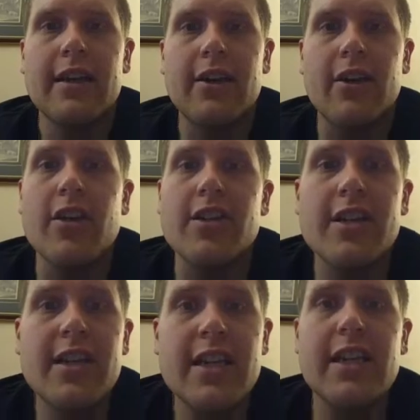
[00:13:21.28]

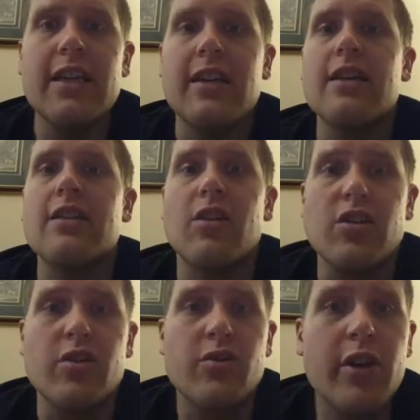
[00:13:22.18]
Argentina, these
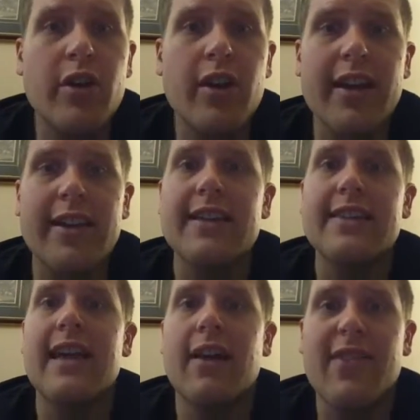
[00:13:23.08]
Australian, these
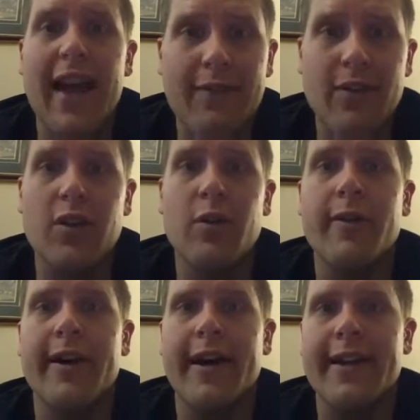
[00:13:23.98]
South Africa
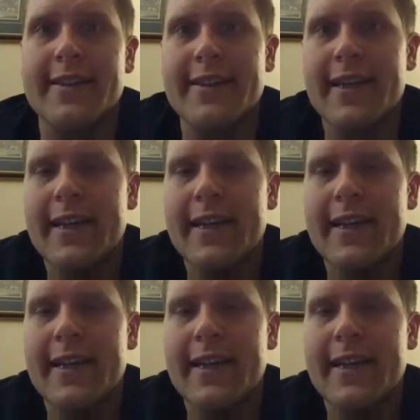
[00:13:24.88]
wines.